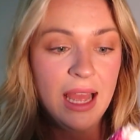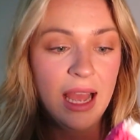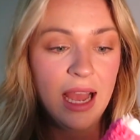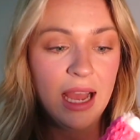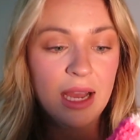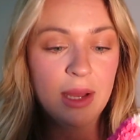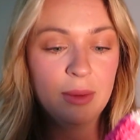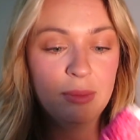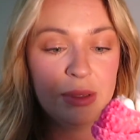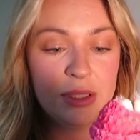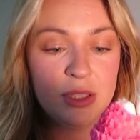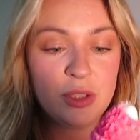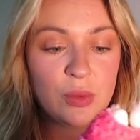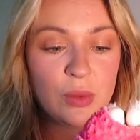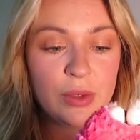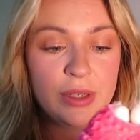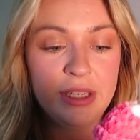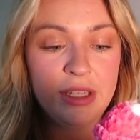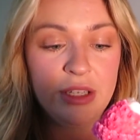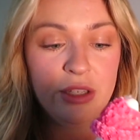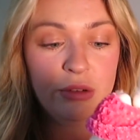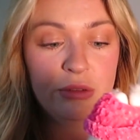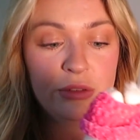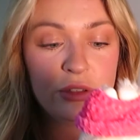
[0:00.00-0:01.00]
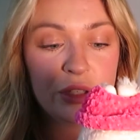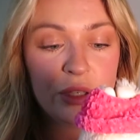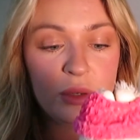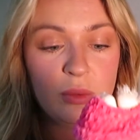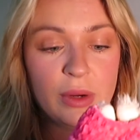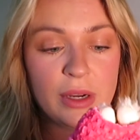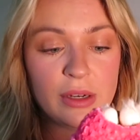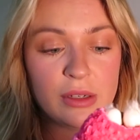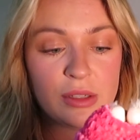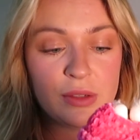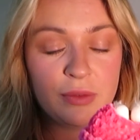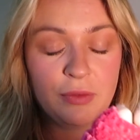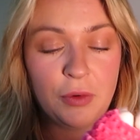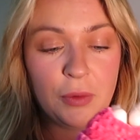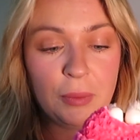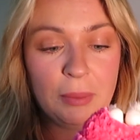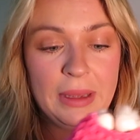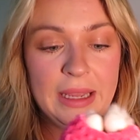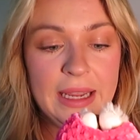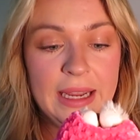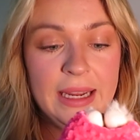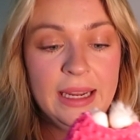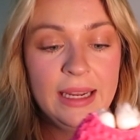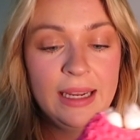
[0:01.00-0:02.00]
But 20 usually works for
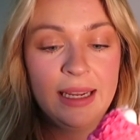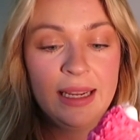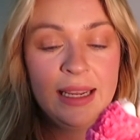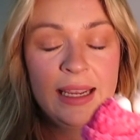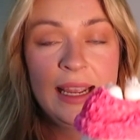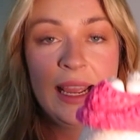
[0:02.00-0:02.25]
me.